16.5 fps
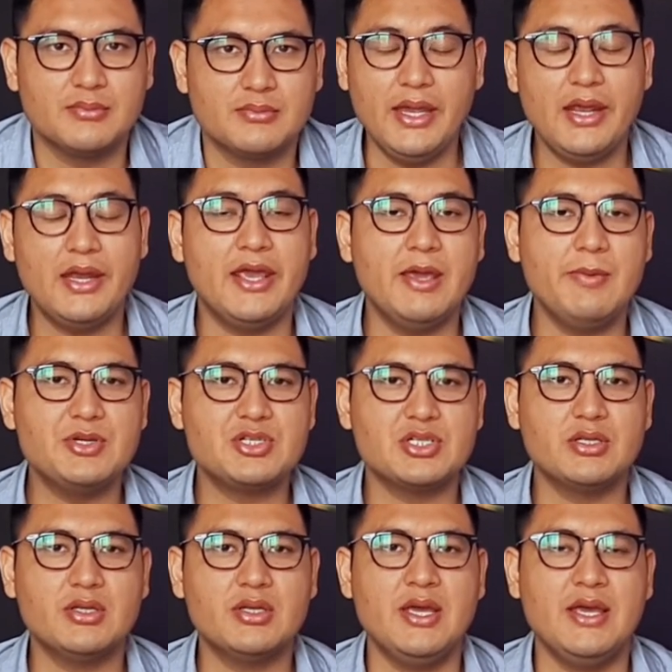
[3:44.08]

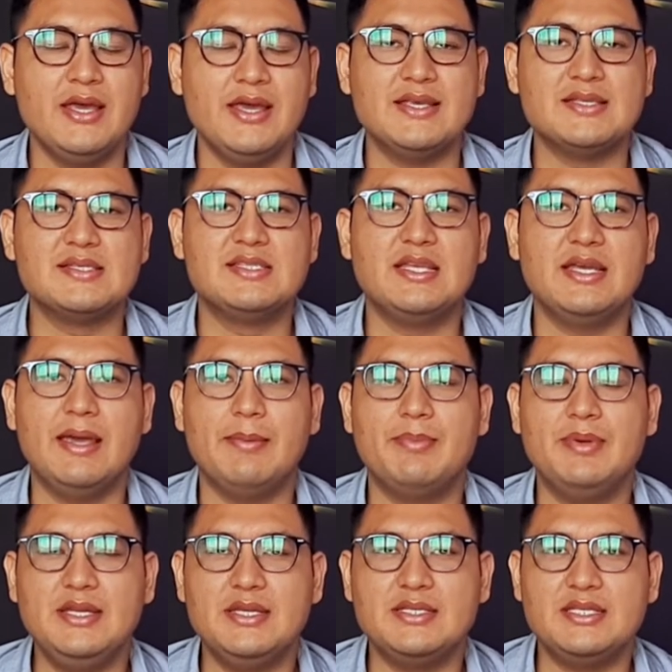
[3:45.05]
Inhibition is the
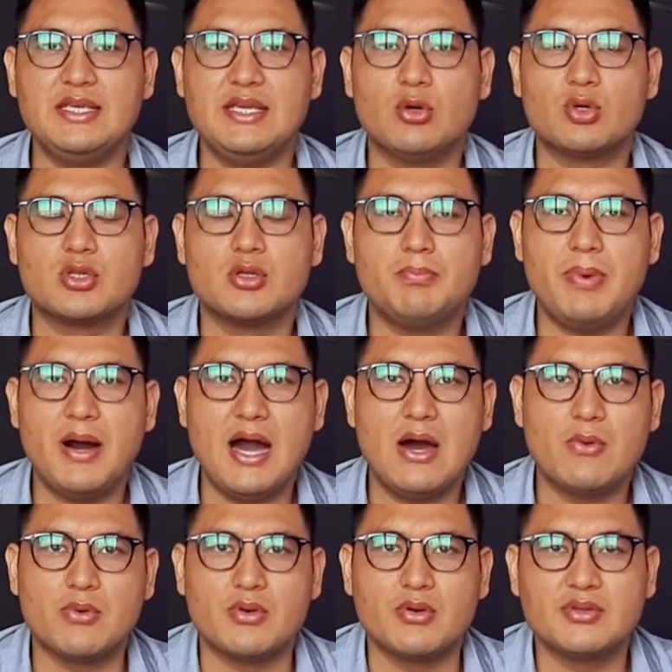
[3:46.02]
ability or the
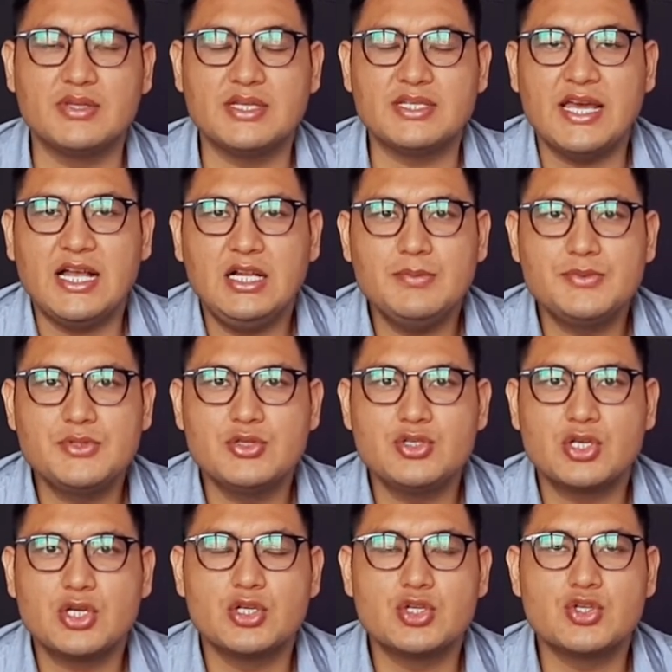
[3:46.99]
power that helps you
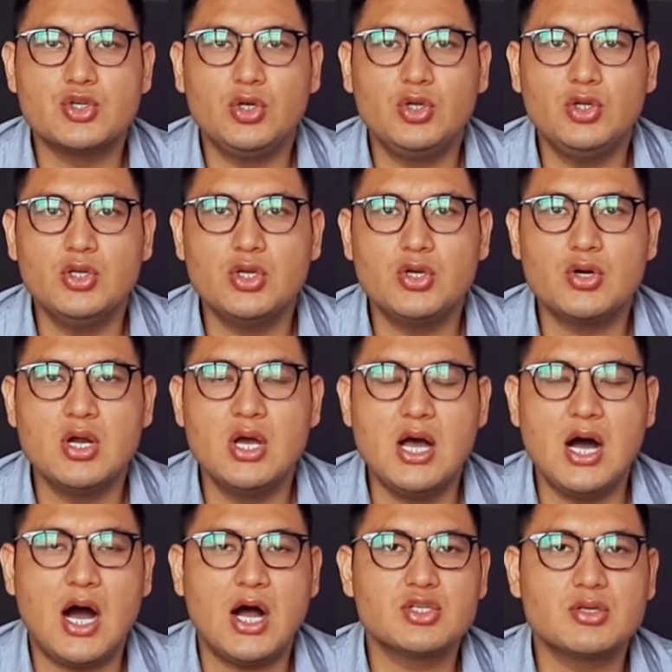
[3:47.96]
to control your
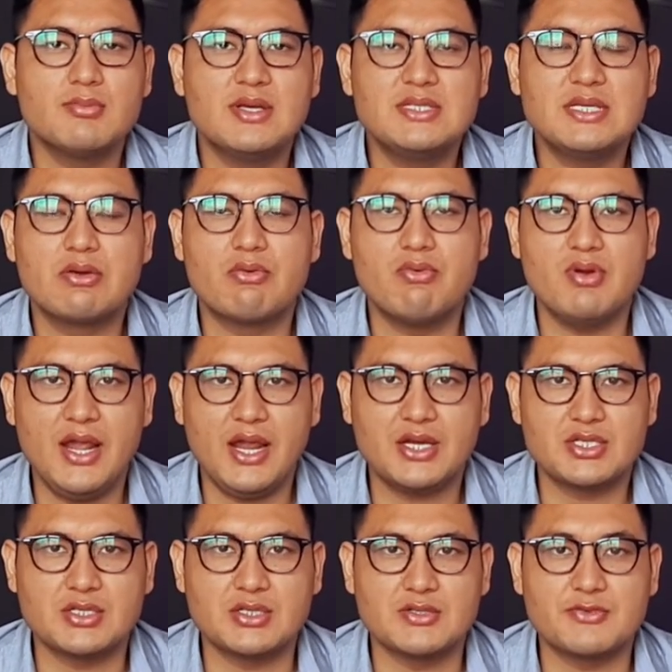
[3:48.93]
automatic
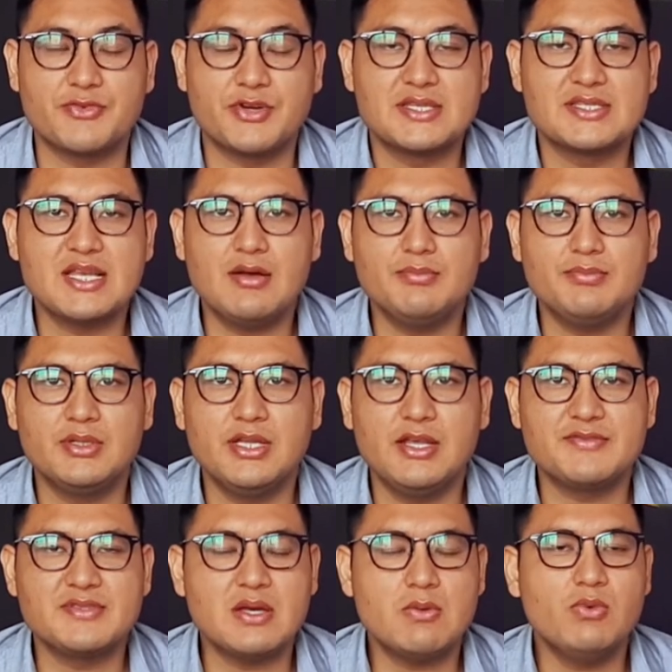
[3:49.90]
reactions. For example,
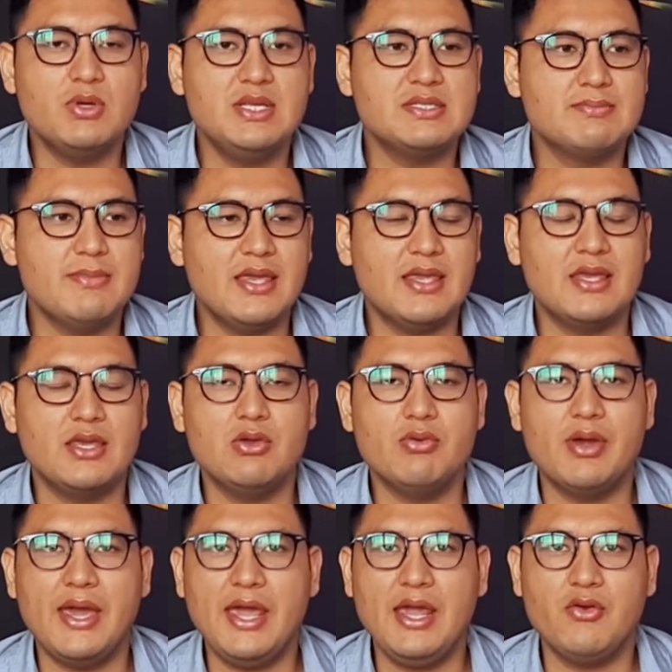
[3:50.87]
if someone is making
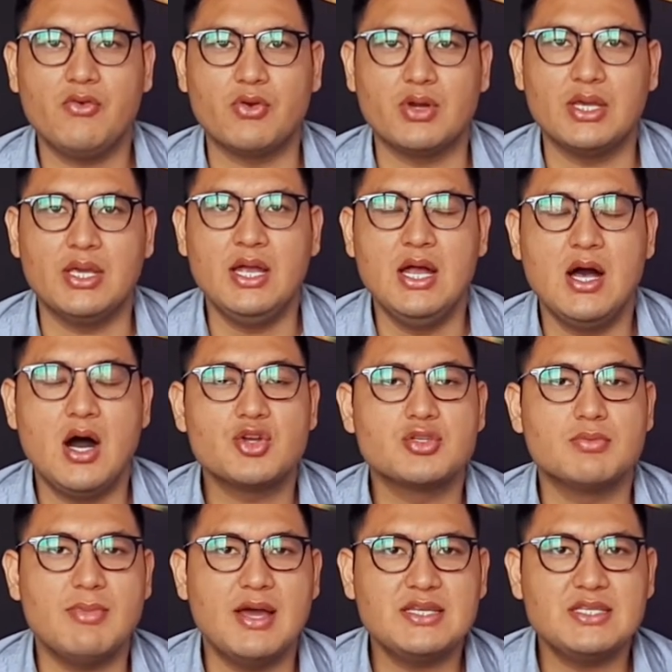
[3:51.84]
you angry,
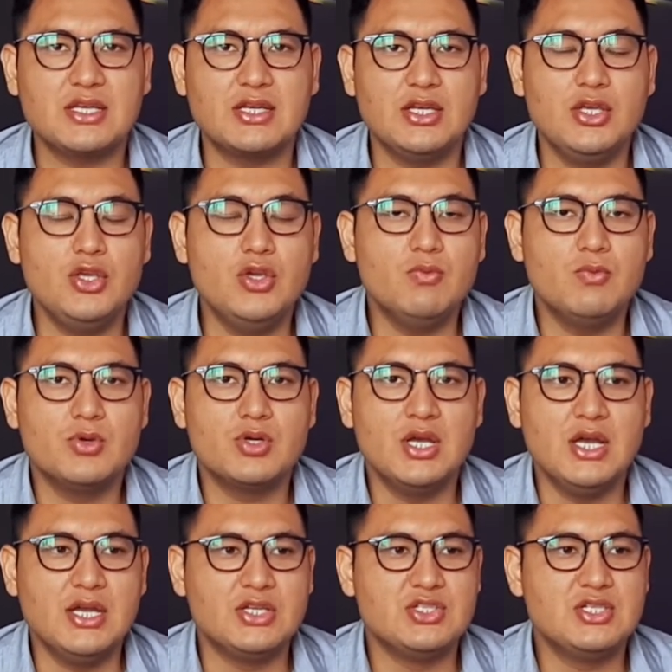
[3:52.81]
automatically you would
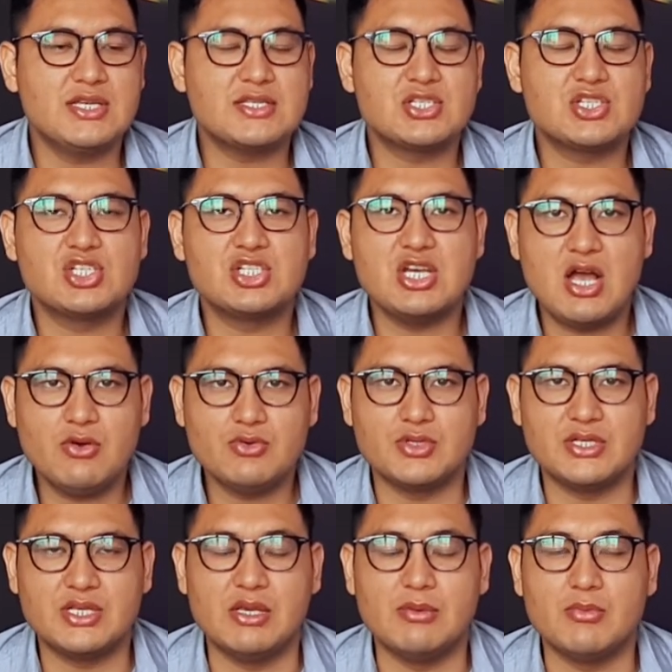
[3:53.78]
just shout
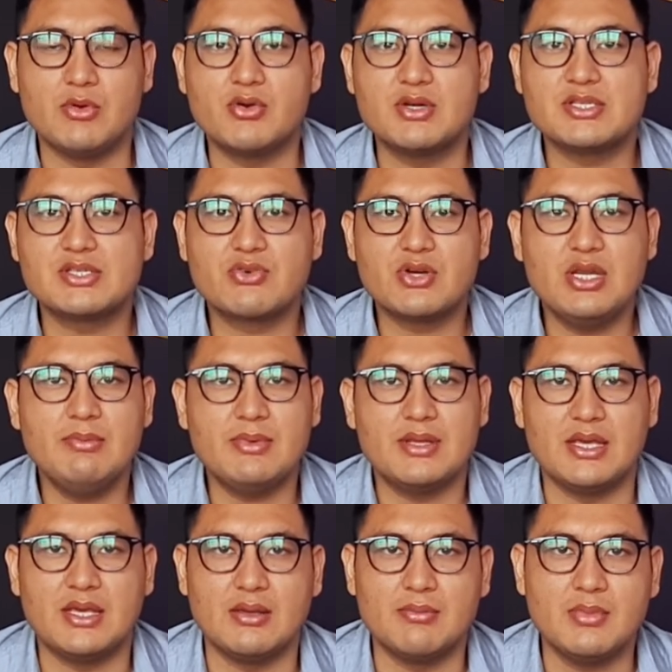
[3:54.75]
at him or scream
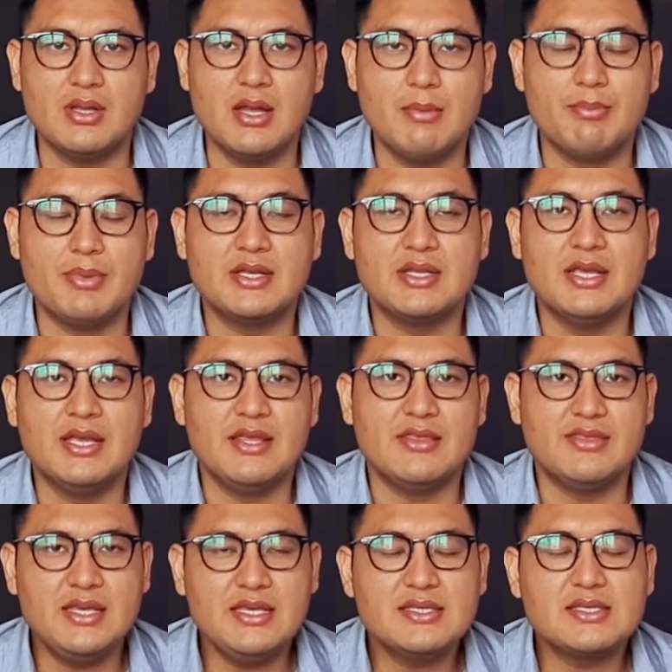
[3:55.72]
at him. But
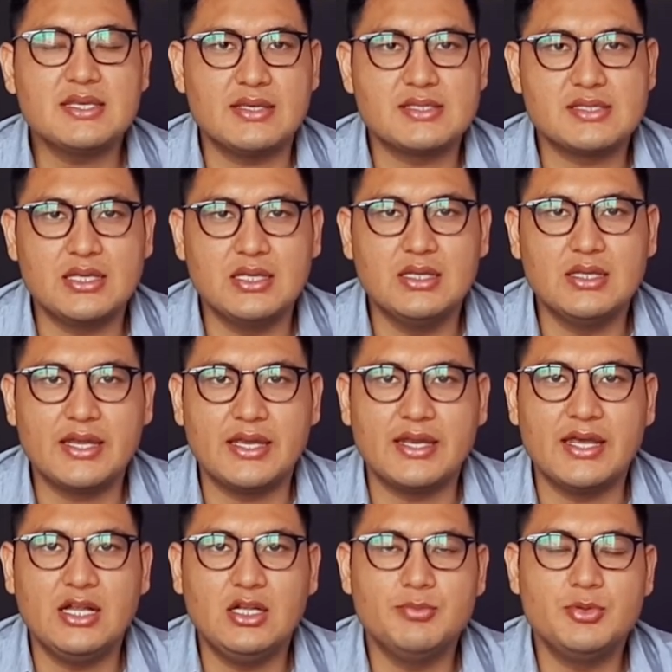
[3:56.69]
this skill can
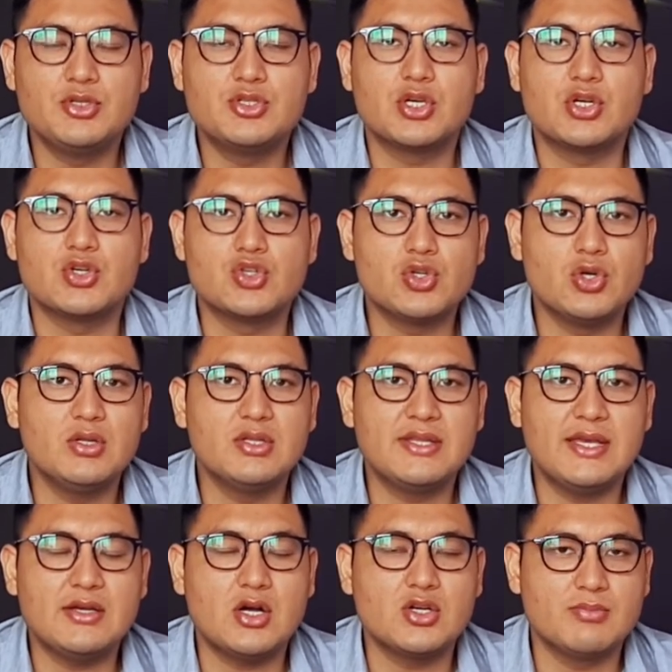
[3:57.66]
help you to control
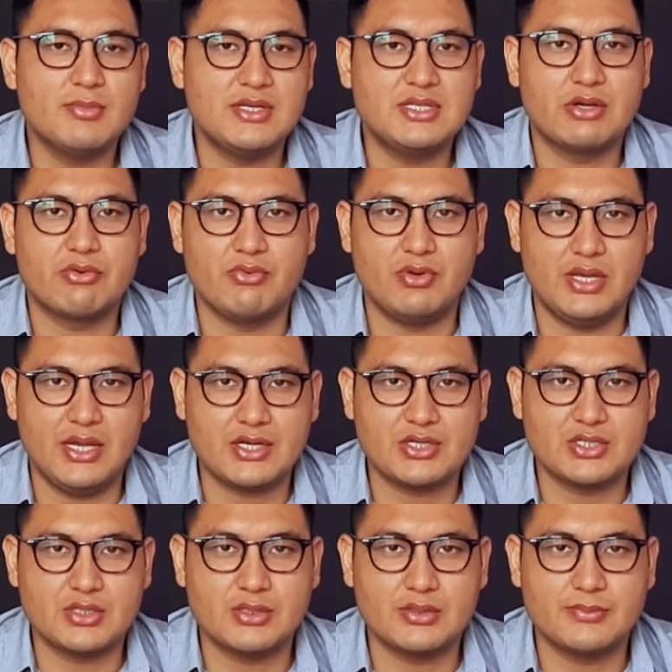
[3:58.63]
that automatic
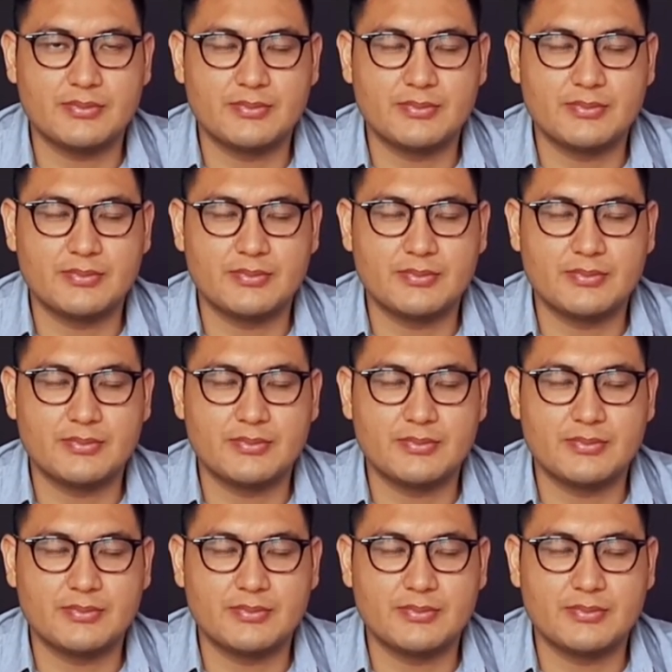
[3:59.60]
reaction.